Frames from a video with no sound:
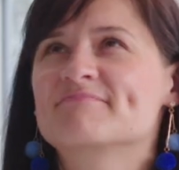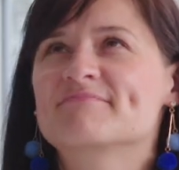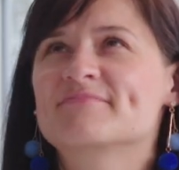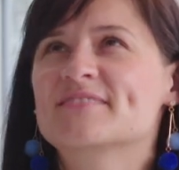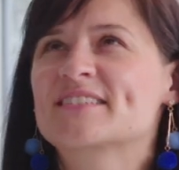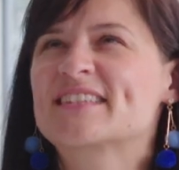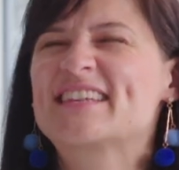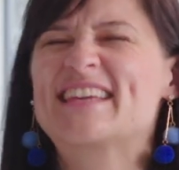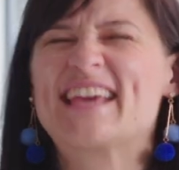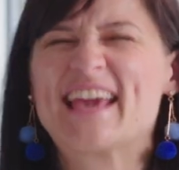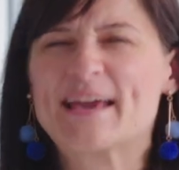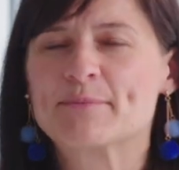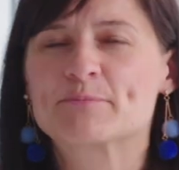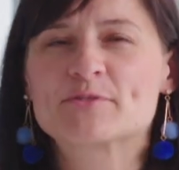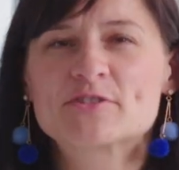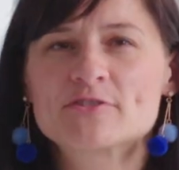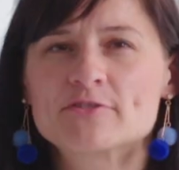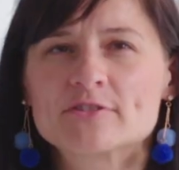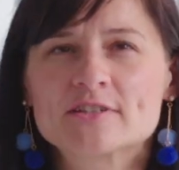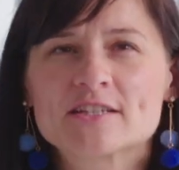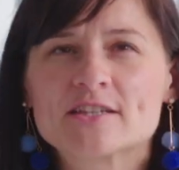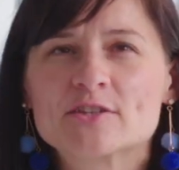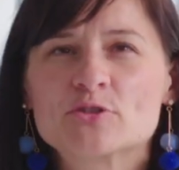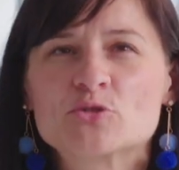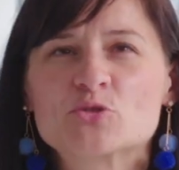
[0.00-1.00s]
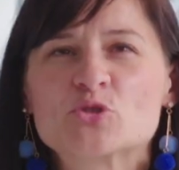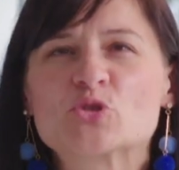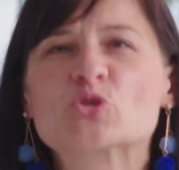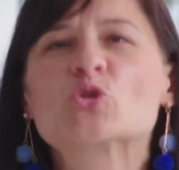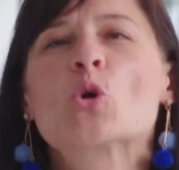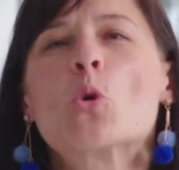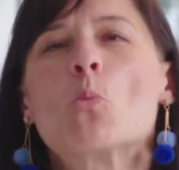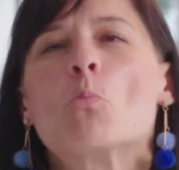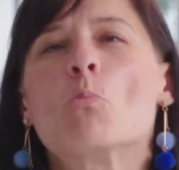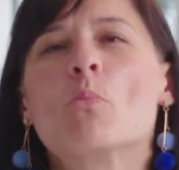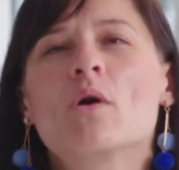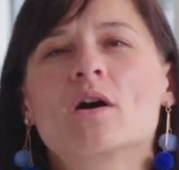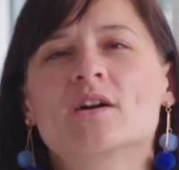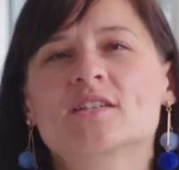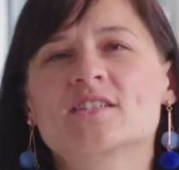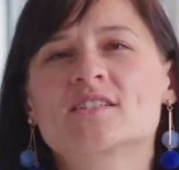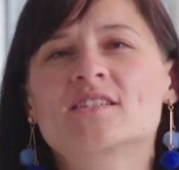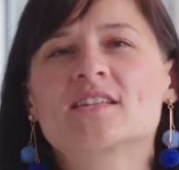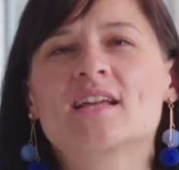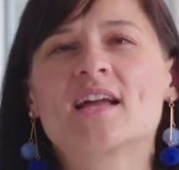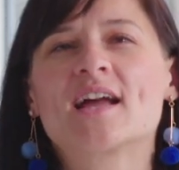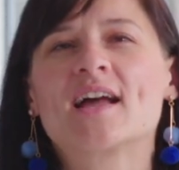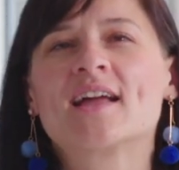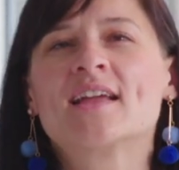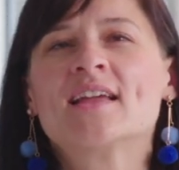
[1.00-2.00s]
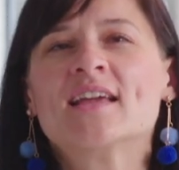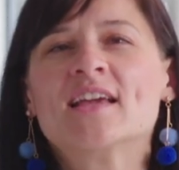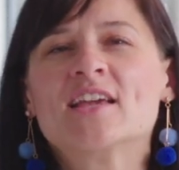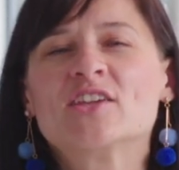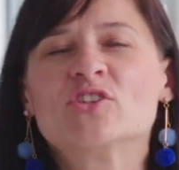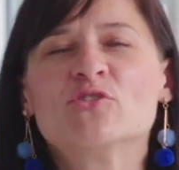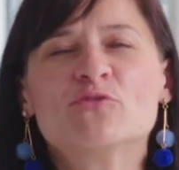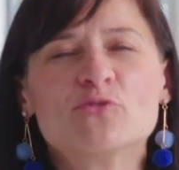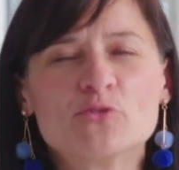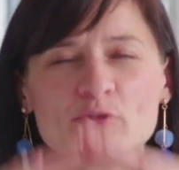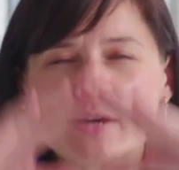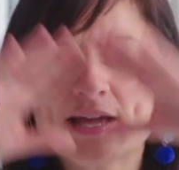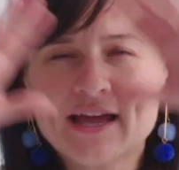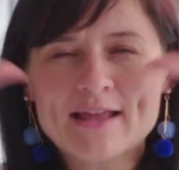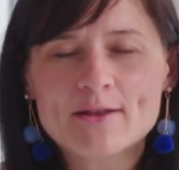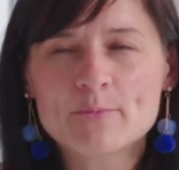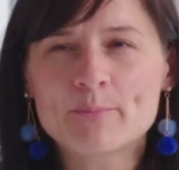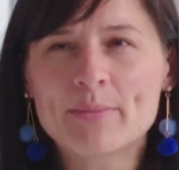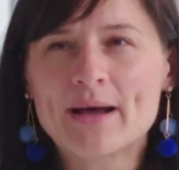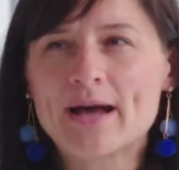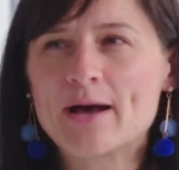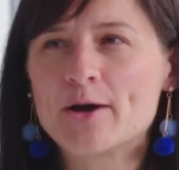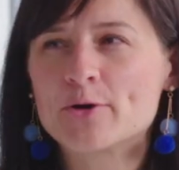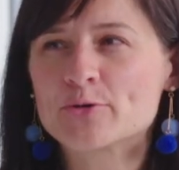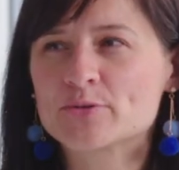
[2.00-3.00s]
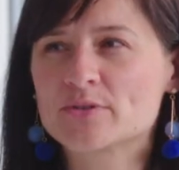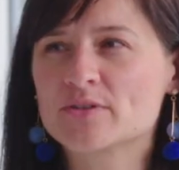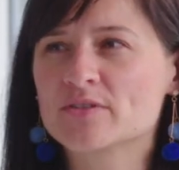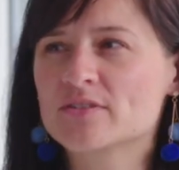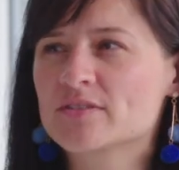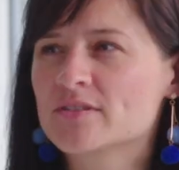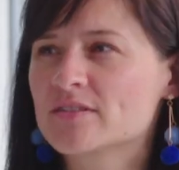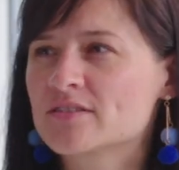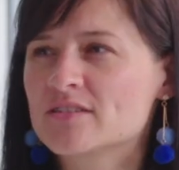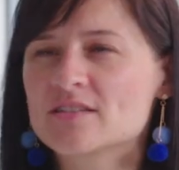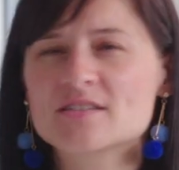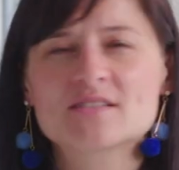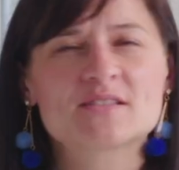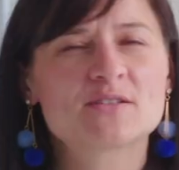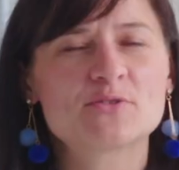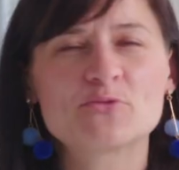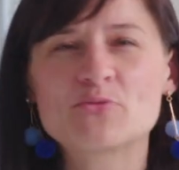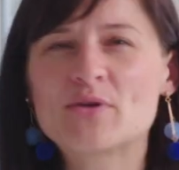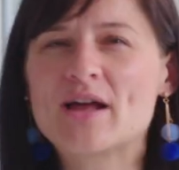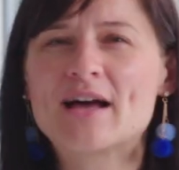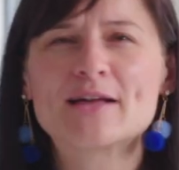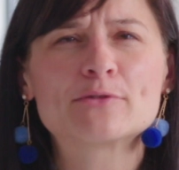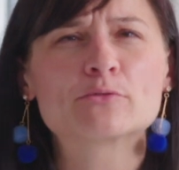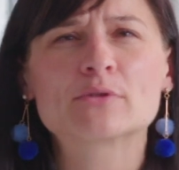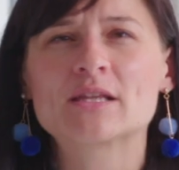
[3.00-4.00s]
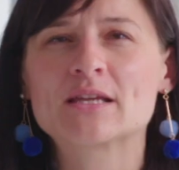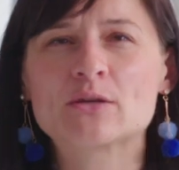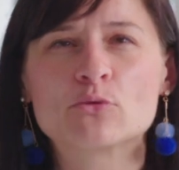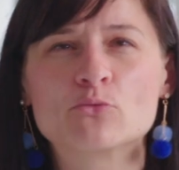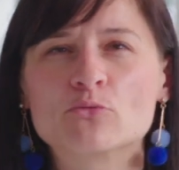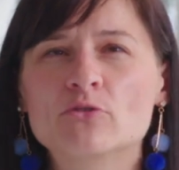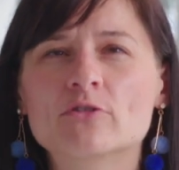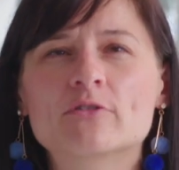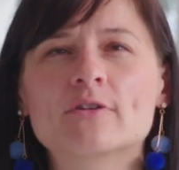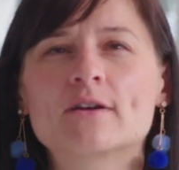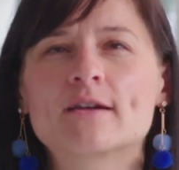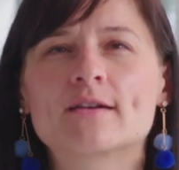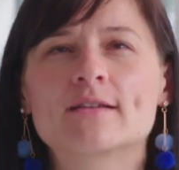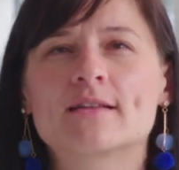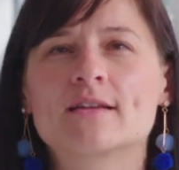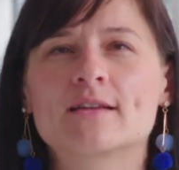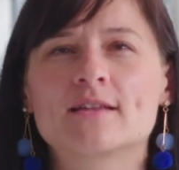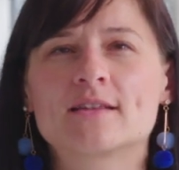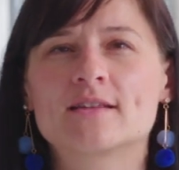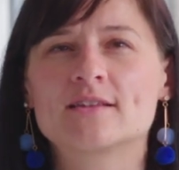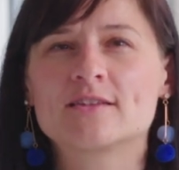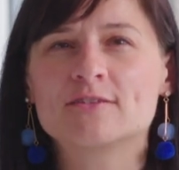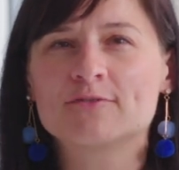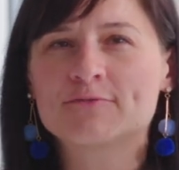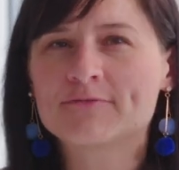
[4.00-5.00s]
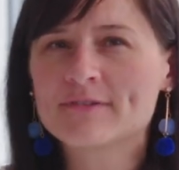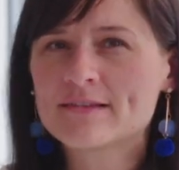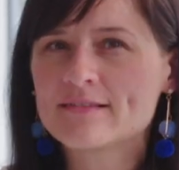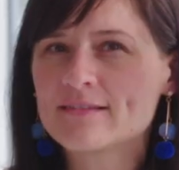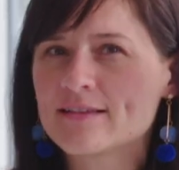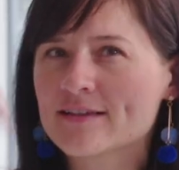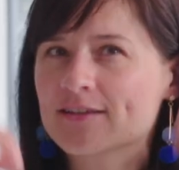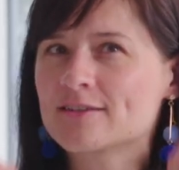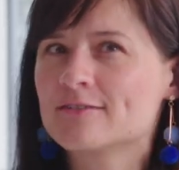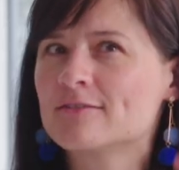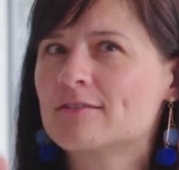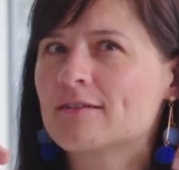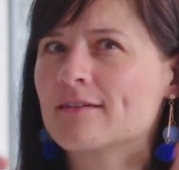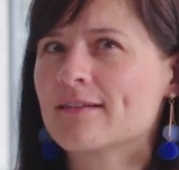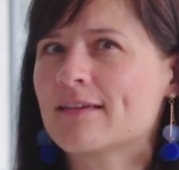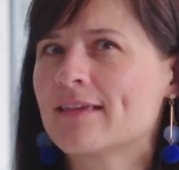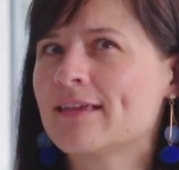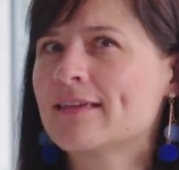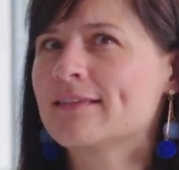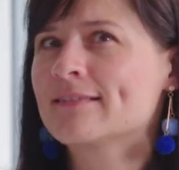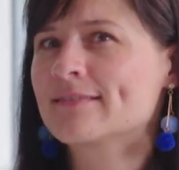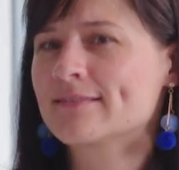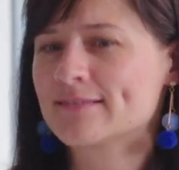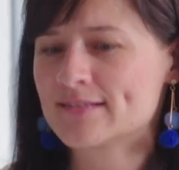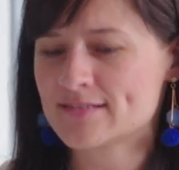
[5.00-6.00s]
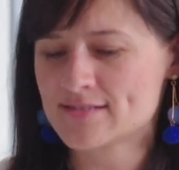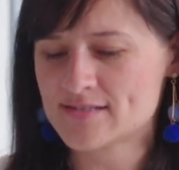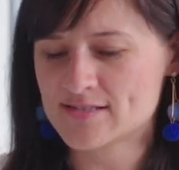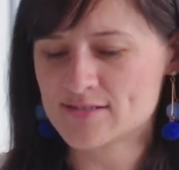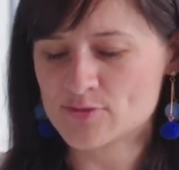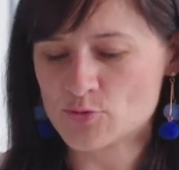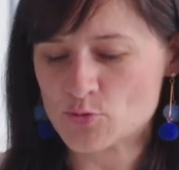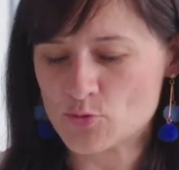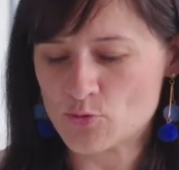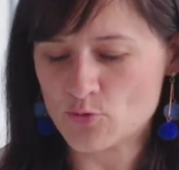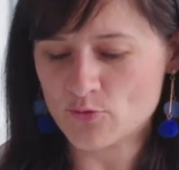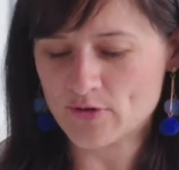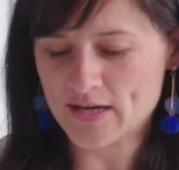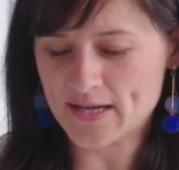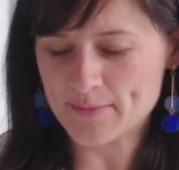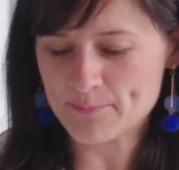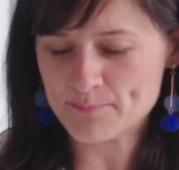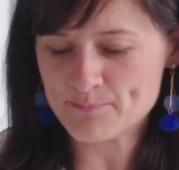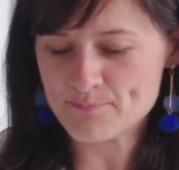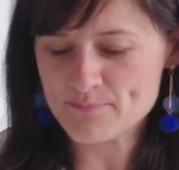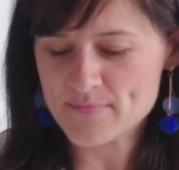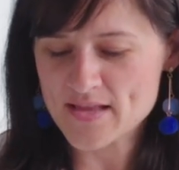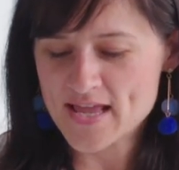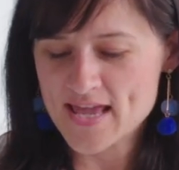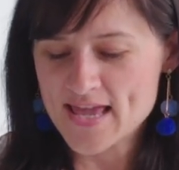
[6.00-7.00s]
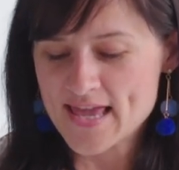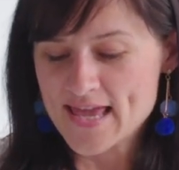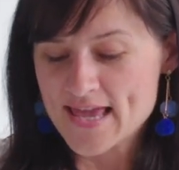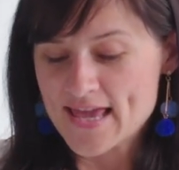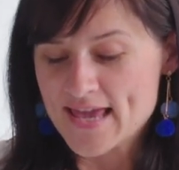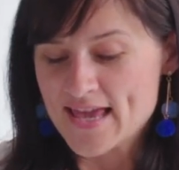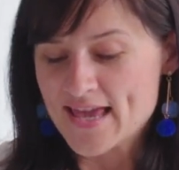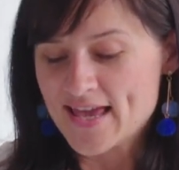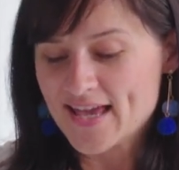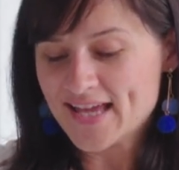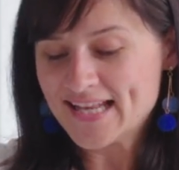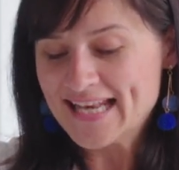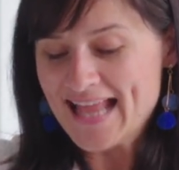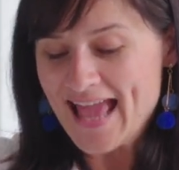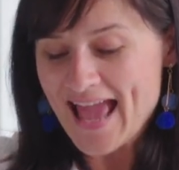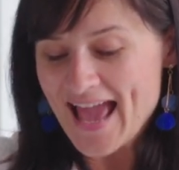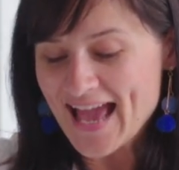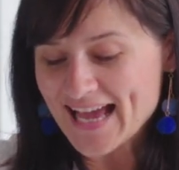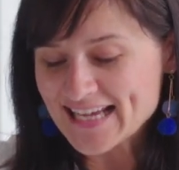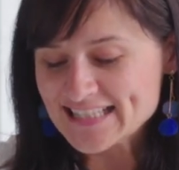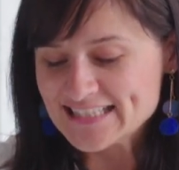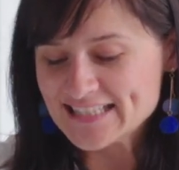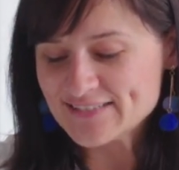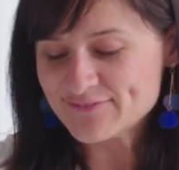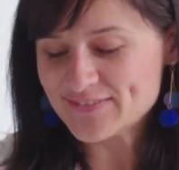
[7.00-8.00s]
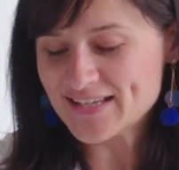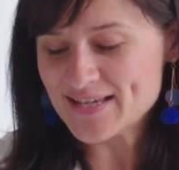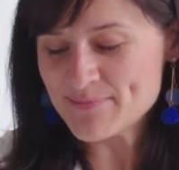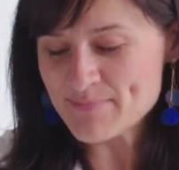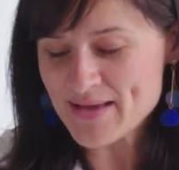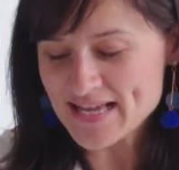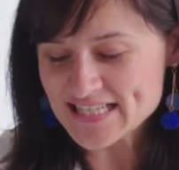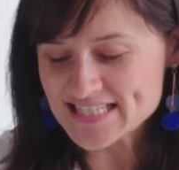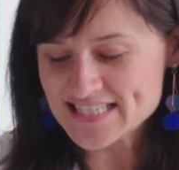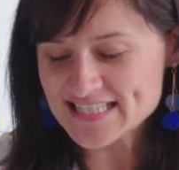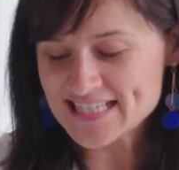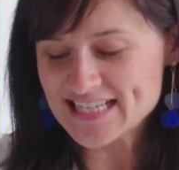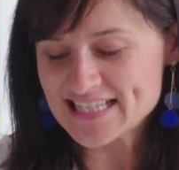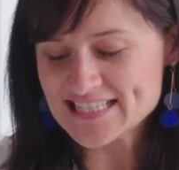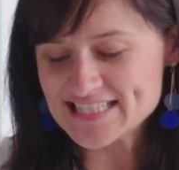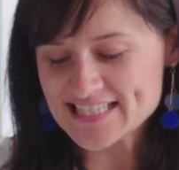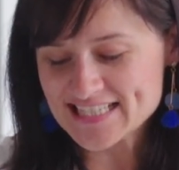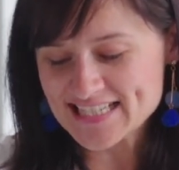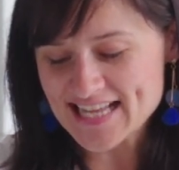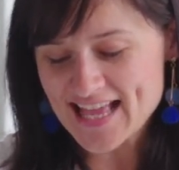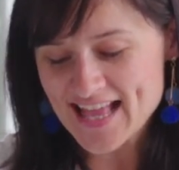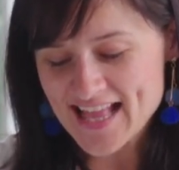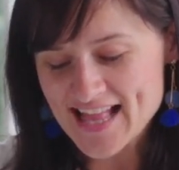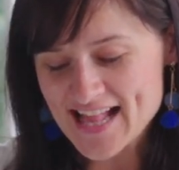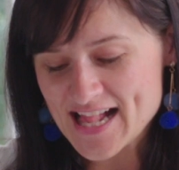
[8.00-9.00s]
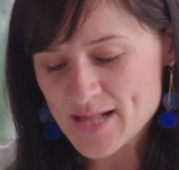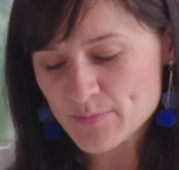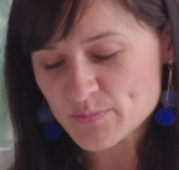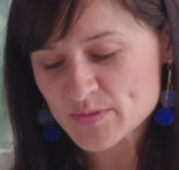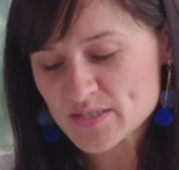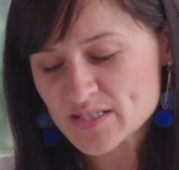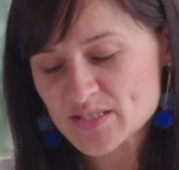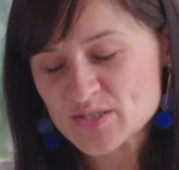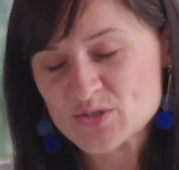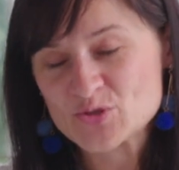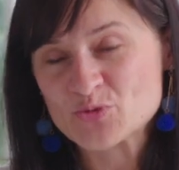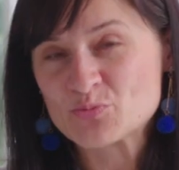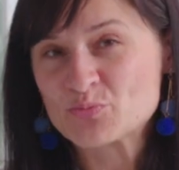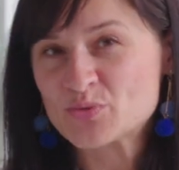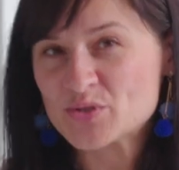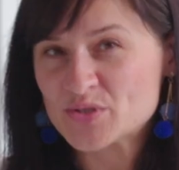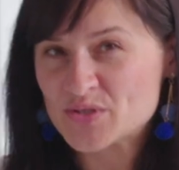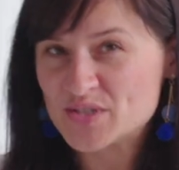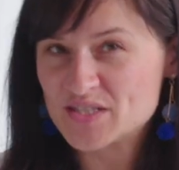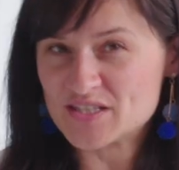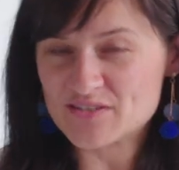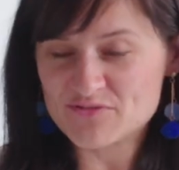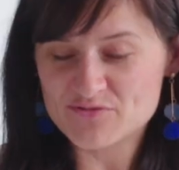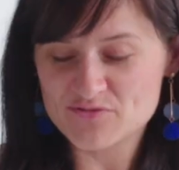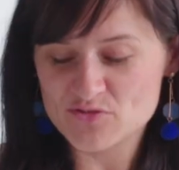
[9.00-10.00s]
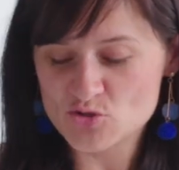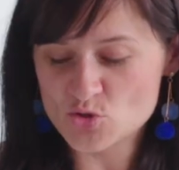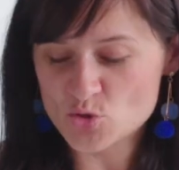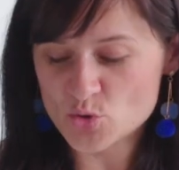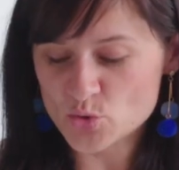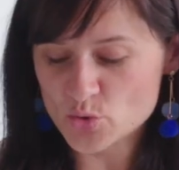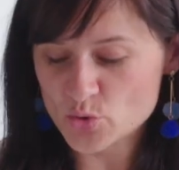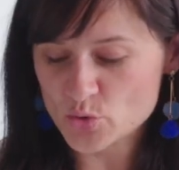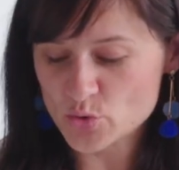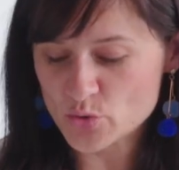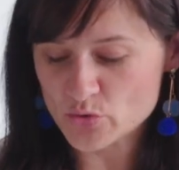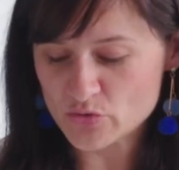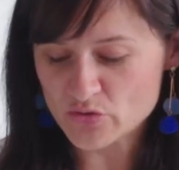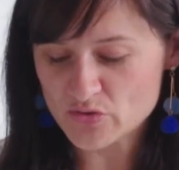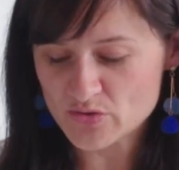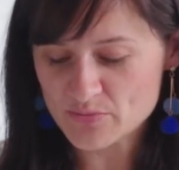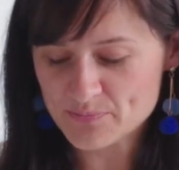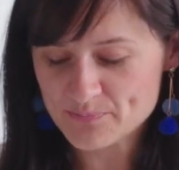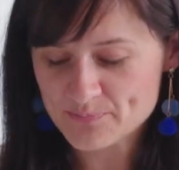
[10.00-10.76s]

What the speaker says: capture you so much that you forget about the surrounding world and you feel like you're in the story. An active imagination helps us to perceive truth,